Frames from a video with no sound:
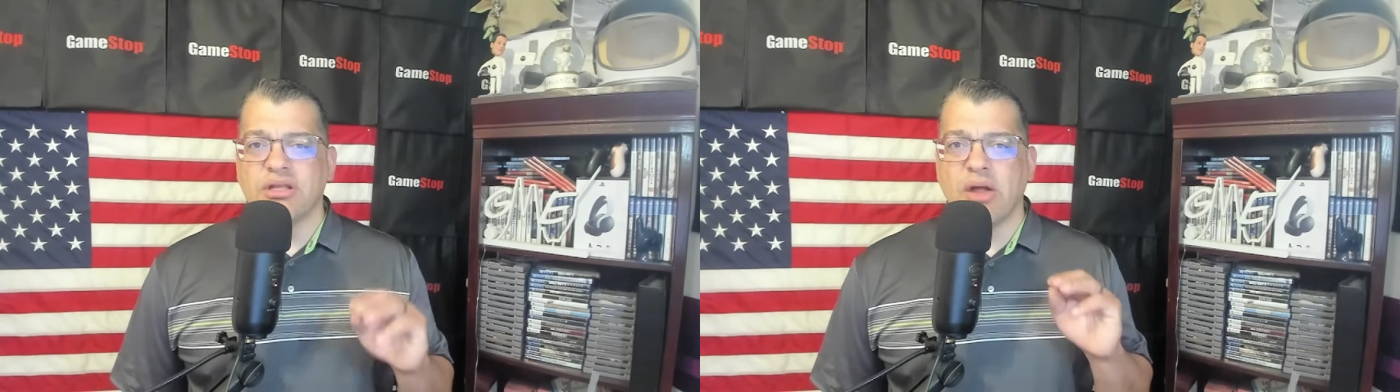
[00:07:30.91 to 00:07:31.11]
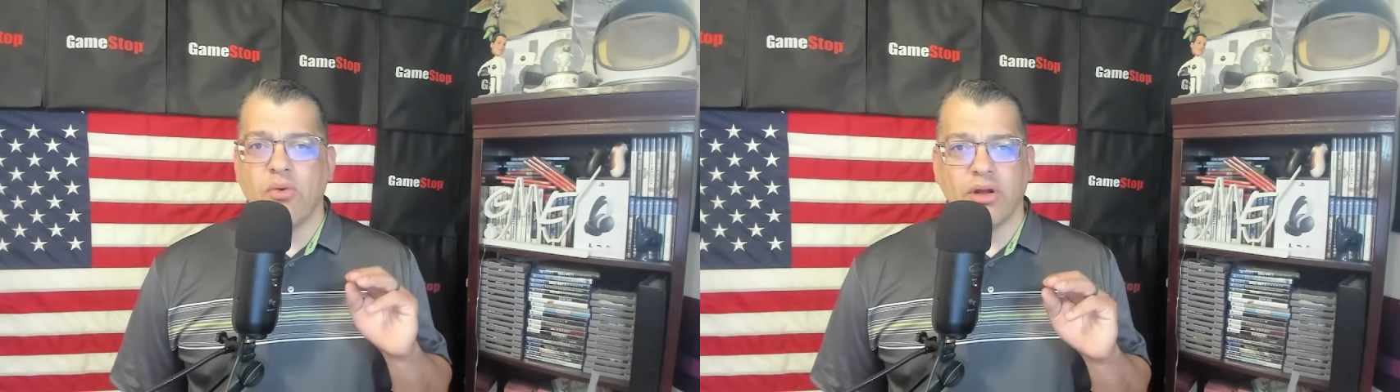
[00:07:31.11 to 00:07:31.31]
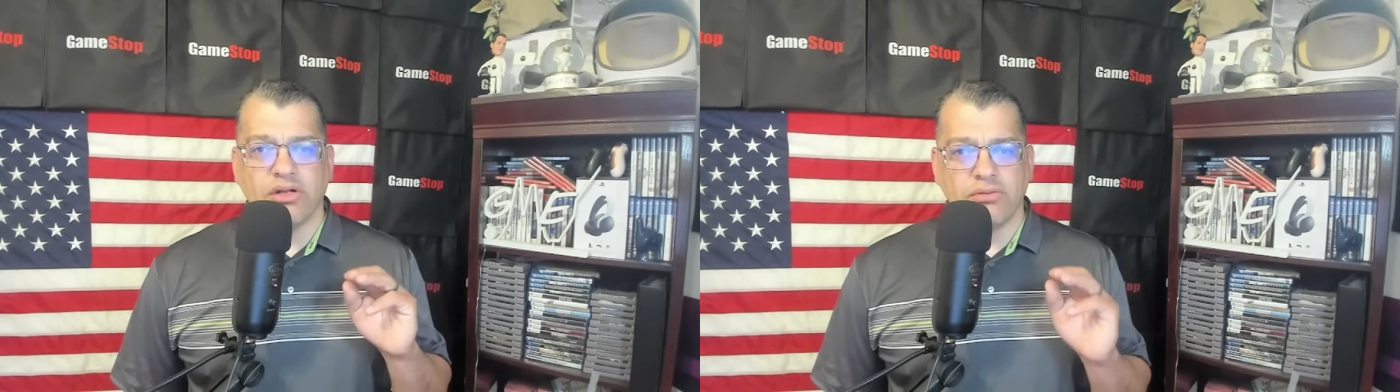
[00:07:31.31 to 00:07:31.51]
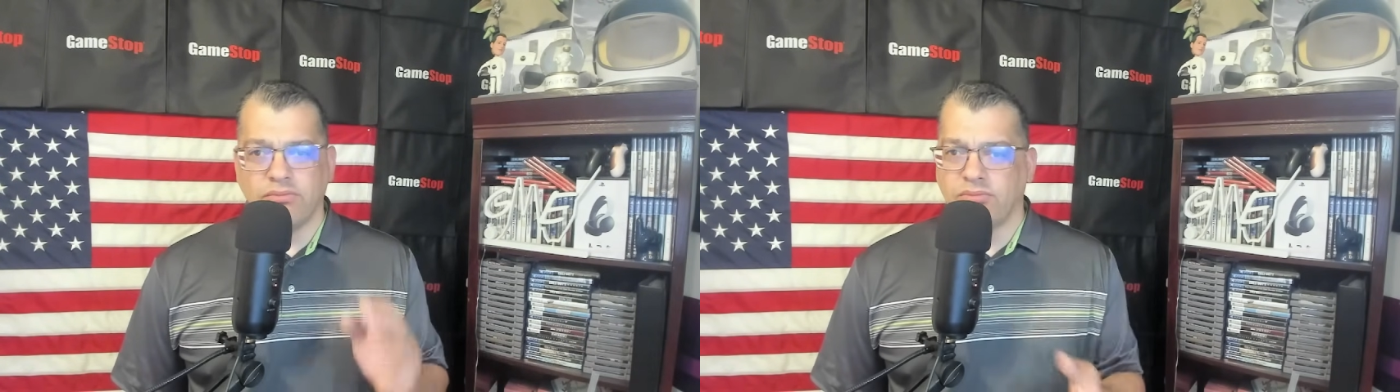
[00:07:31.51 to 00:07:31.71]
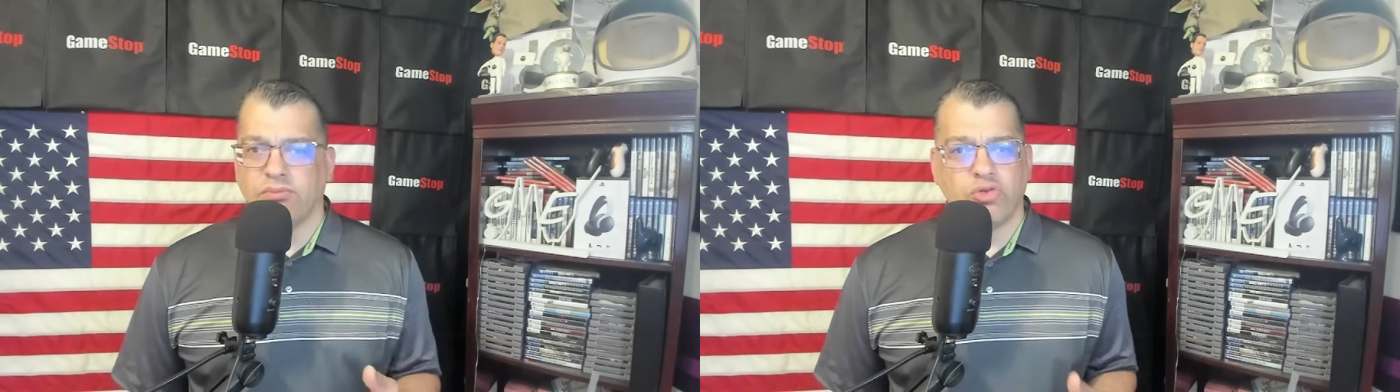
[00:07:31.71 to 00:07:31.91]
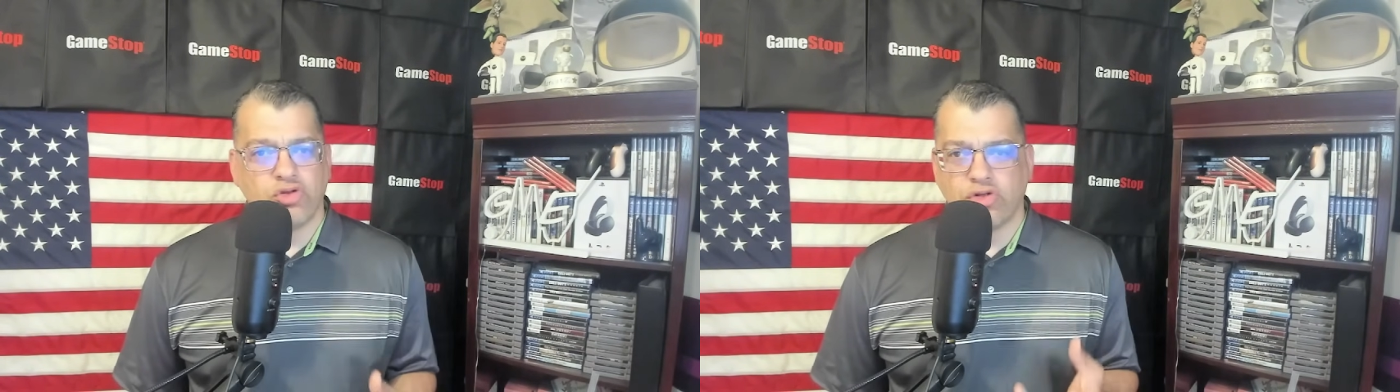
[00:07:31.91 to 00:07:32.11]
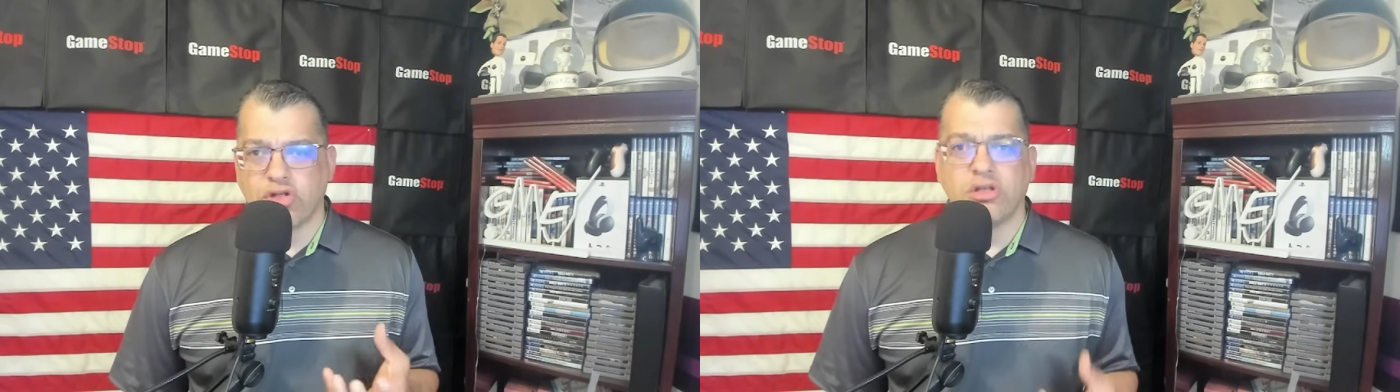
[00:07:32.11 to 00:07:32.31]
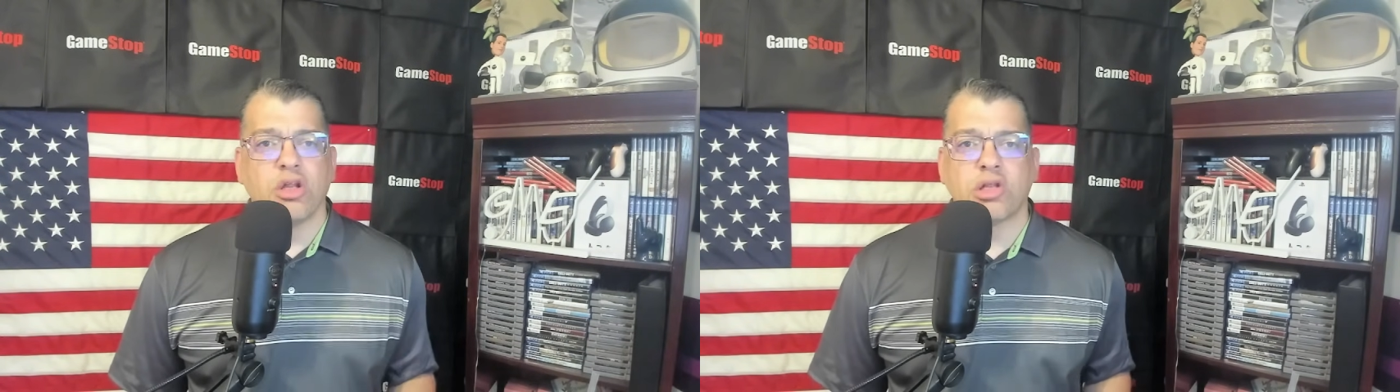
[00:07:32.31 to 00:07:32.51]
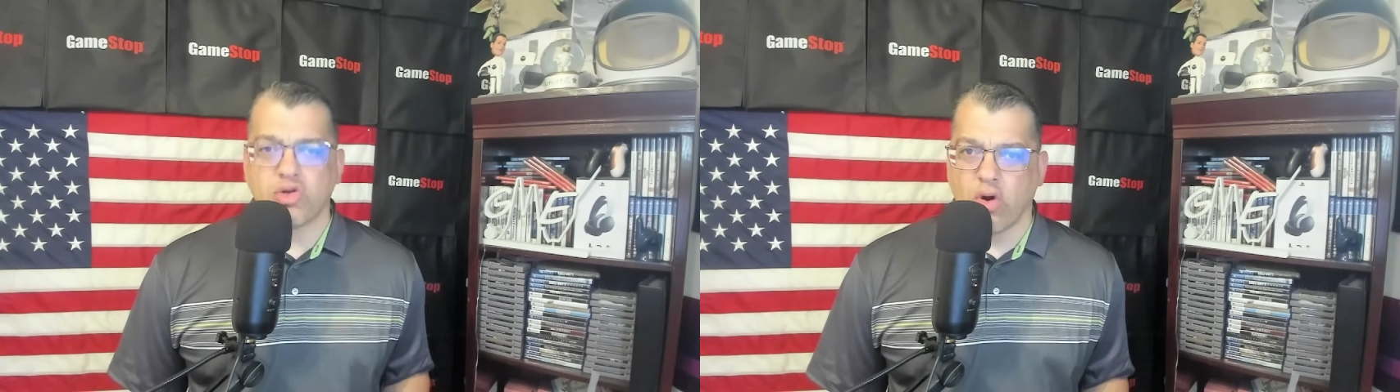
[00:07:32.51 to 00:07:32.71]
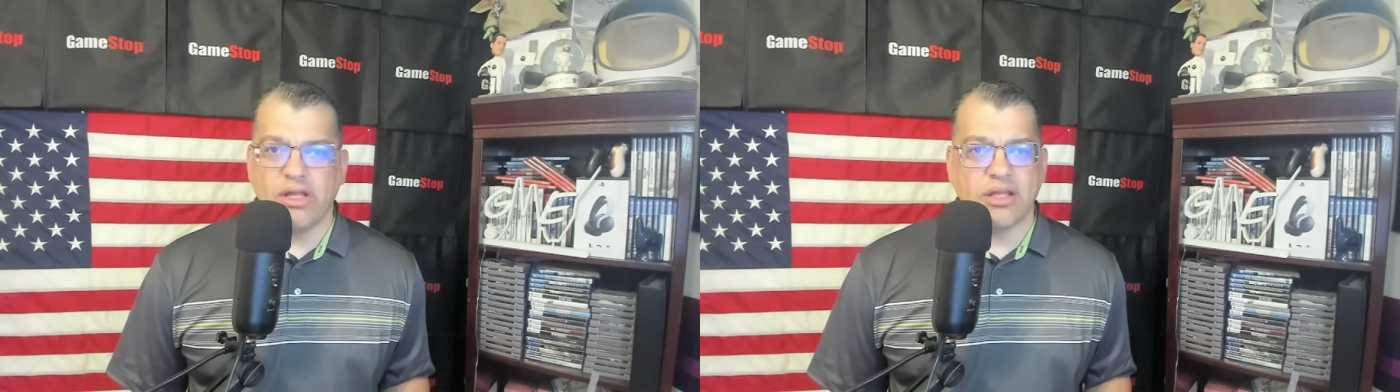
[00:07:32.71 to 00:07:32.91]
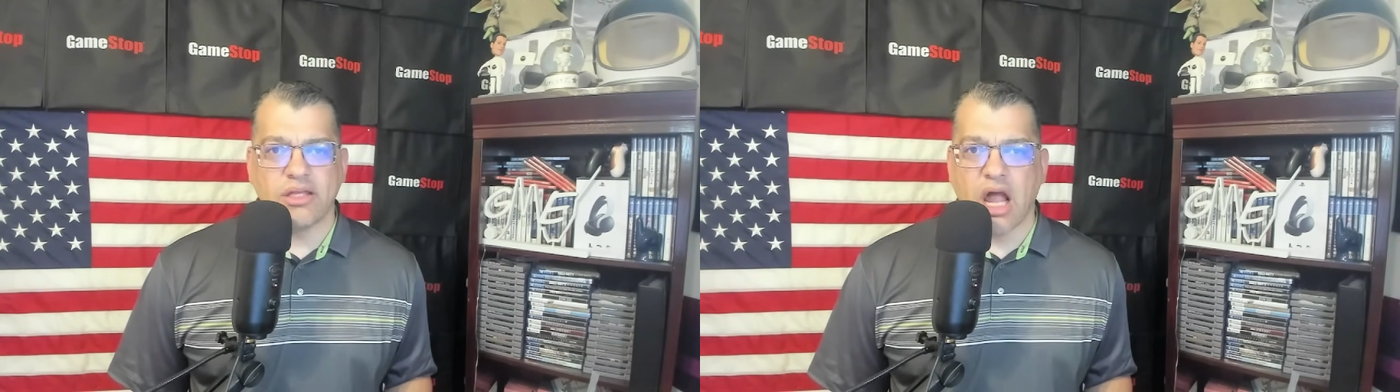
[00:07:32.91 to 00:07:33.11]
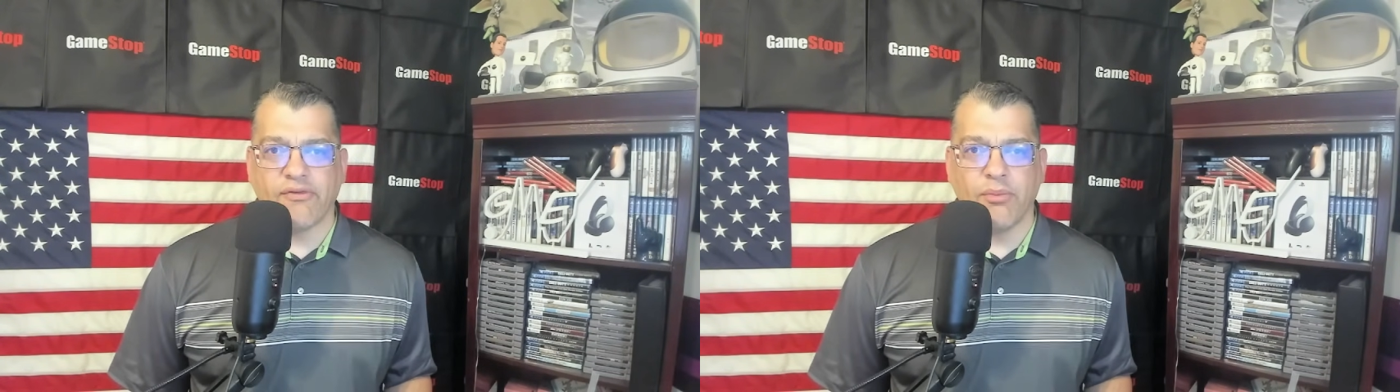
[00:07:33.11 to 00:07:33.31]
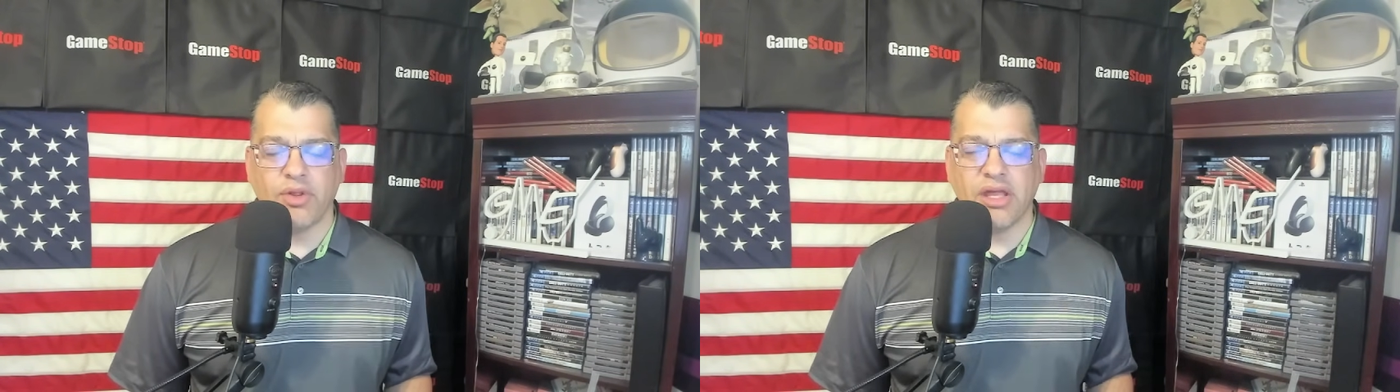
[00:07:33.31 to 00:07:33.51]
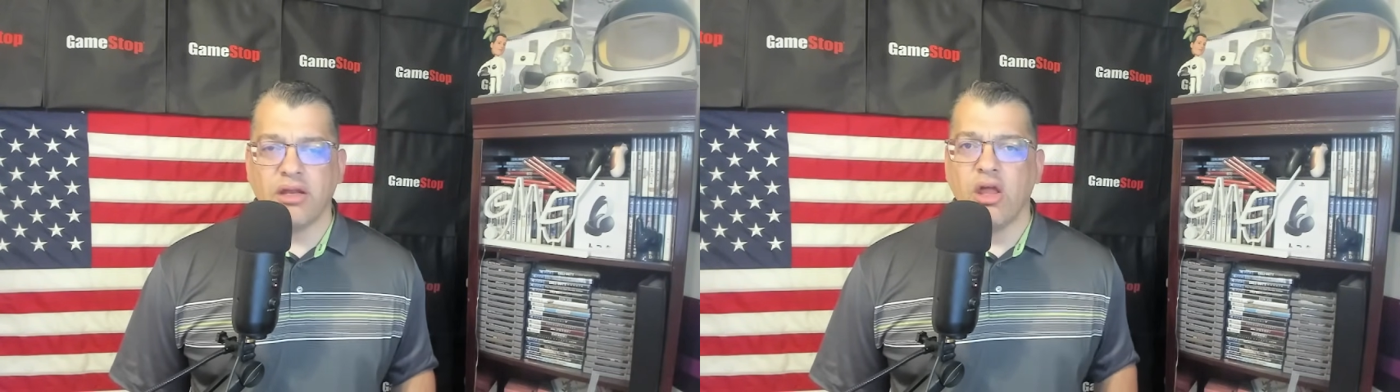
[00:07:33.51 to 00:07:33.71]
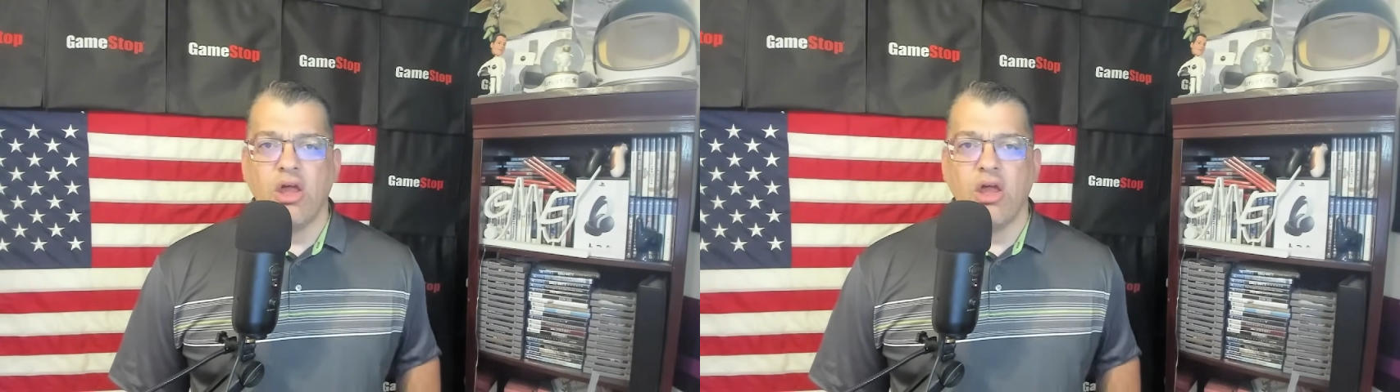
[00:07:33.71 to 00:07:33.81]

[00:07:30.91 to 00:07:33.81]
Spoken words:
that want to destroy this stock from within.